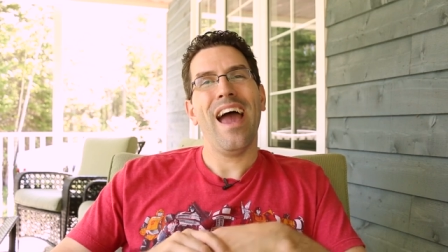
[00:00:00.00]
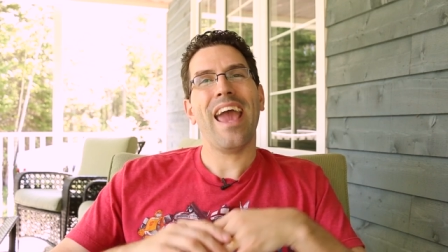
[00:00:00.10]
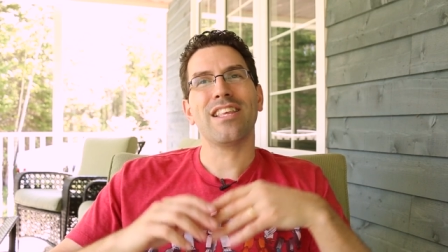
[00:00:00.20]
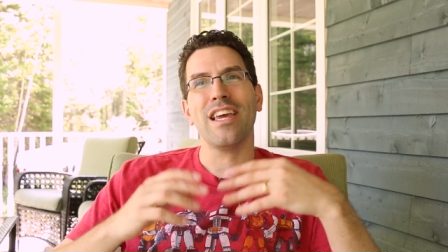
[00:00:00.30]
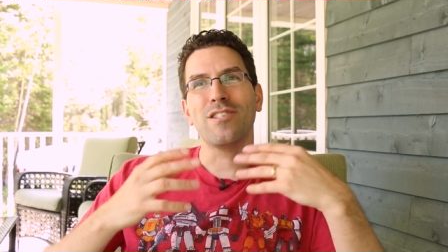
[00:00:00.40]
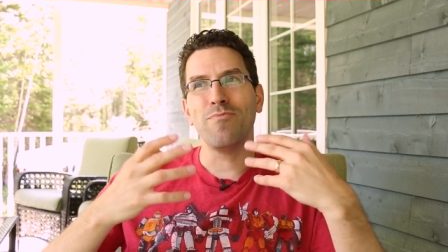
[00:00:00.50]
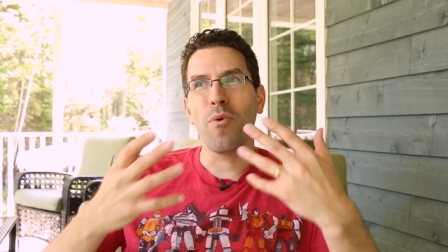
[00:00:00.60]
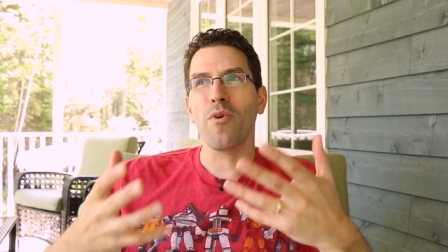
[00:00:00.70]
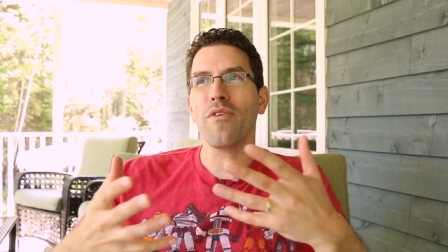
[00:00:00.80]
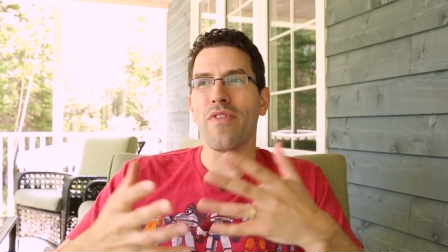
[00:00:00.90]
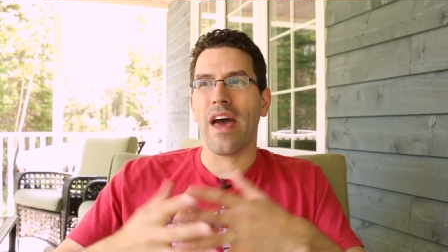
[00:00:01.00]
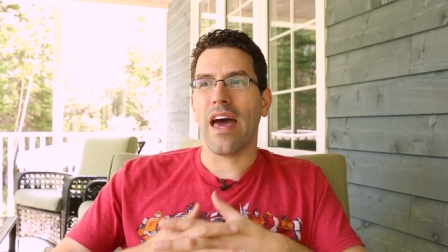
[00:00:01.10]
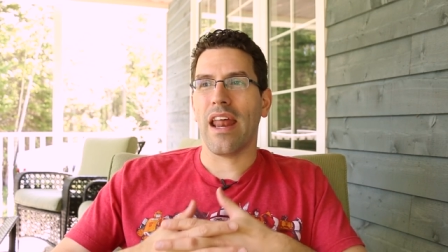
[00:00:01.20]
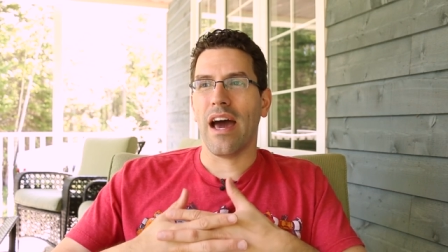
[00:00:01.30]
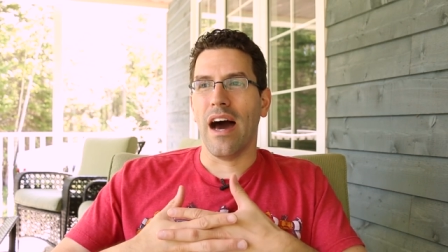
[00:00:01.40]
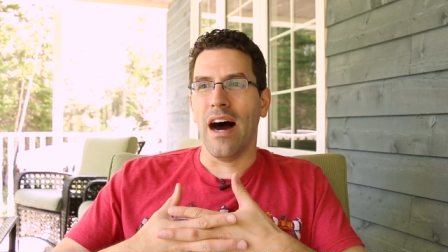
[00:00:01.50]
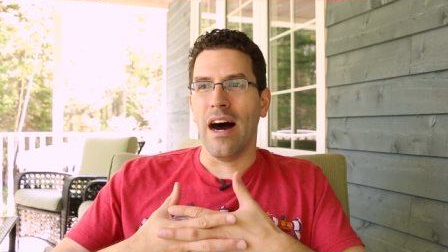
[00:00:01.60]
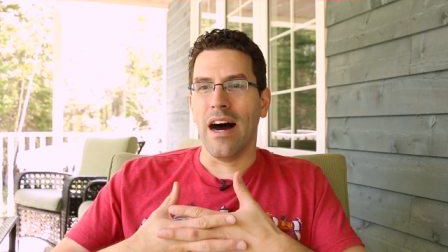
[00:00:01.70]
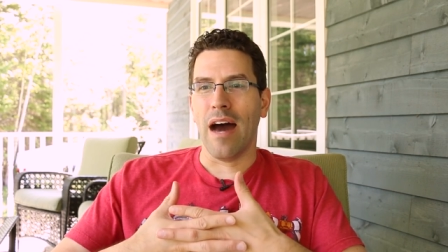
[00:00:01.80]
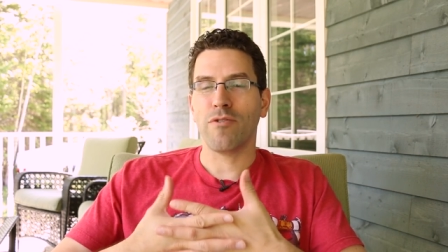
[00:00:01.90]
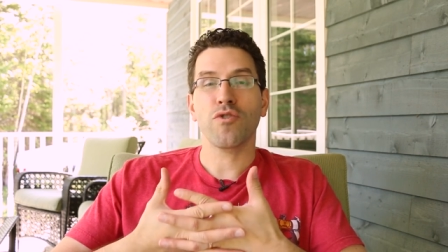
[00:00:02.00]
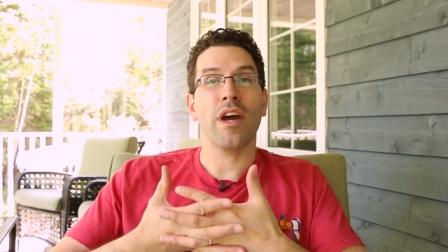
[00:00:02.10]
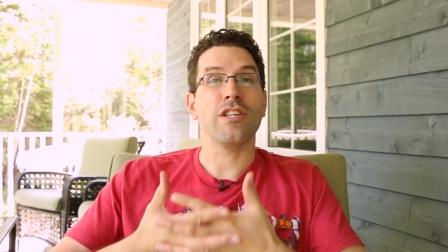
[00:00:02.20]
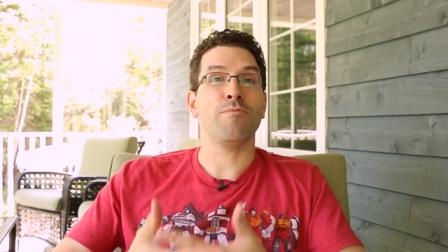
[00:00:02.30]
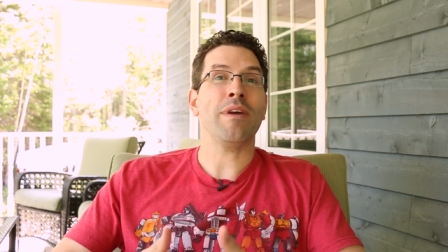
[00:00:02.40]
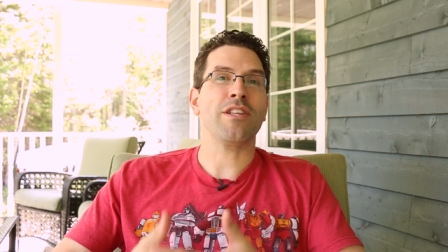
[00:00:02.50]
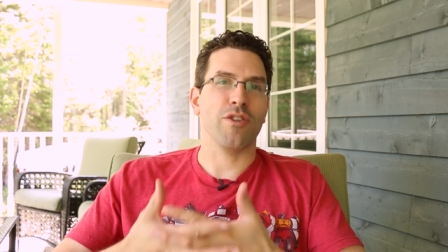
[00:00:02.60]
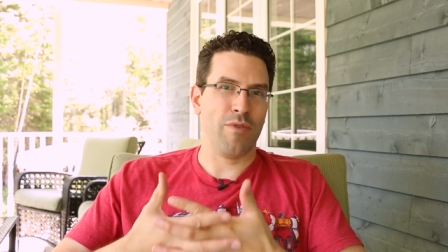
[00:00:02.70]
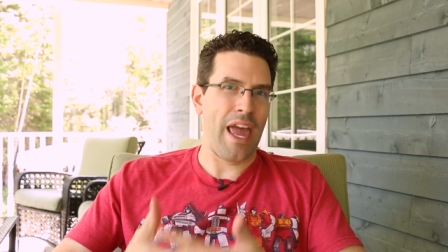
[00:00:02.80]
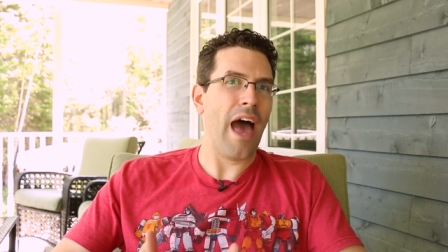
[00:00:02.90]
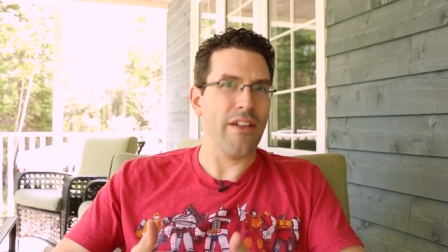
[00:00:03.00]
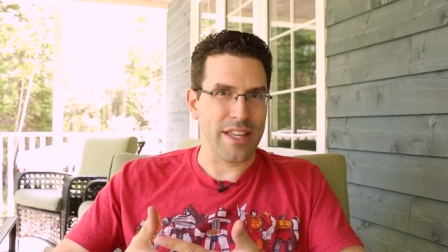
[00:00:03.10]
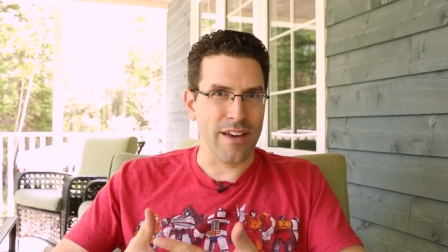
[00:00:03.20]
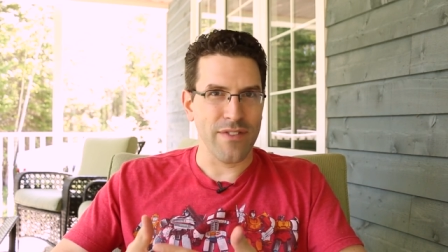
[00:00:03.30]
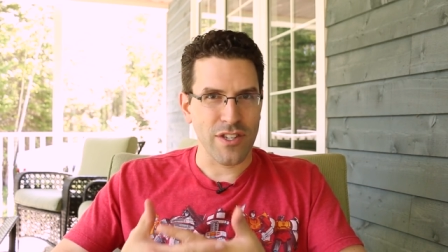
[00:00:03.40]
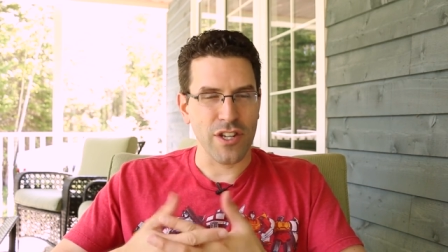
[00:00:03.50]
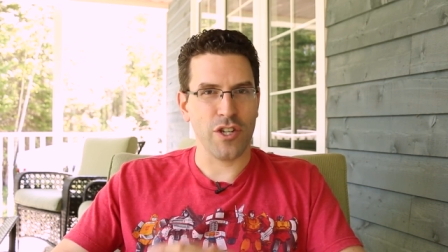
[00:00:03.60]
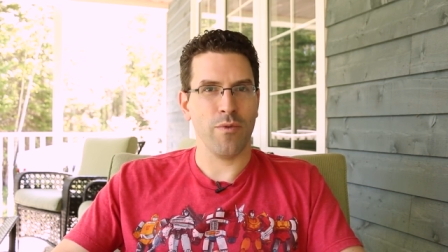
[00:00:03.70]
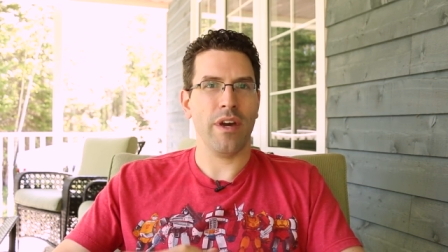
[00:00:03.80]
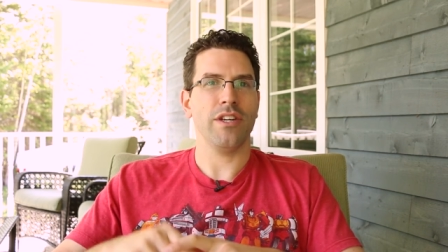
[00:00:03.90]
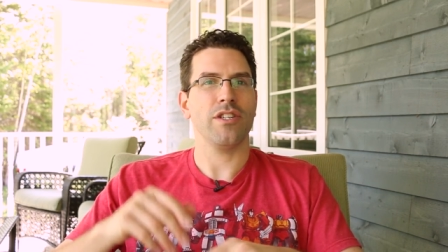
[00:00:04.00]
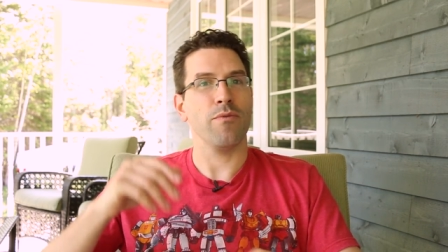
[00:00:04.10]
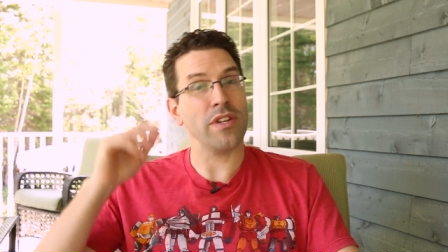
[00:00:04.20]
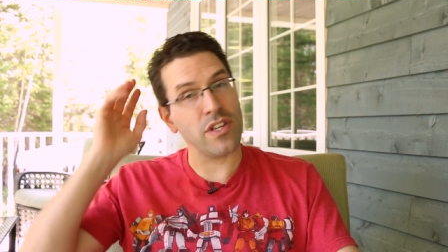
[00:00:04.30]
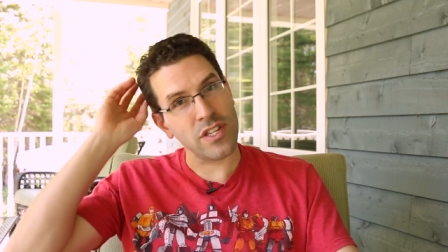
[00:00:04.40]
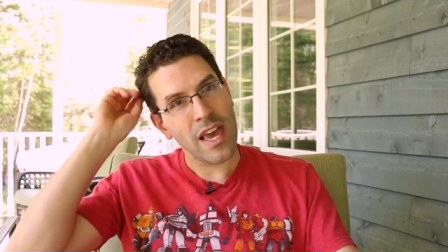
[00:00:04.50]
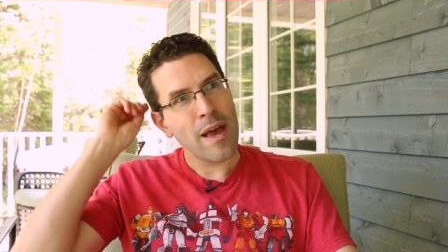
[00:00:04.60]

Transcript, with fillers: It, it's more that uh, I'm trying to speak to the reality of the situation, which is